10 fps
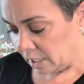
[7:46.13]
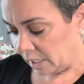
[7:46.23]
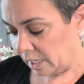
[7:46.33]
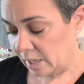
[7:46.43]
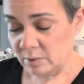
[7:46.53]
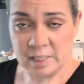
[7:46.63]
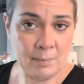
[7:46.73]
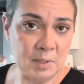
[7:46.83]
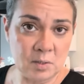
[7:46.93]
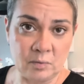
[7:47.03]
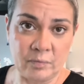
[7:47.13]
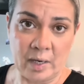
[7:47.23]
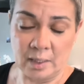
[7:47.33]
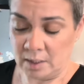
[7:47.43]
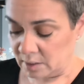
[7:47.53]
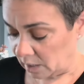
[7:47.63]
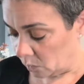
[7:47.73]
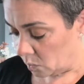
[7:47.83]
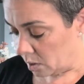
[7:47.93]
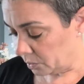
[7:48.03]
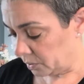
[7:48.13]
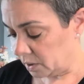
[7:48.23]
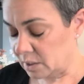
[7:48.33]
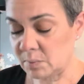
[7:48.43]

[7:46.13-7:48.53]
And I was happy to find these at Walgreens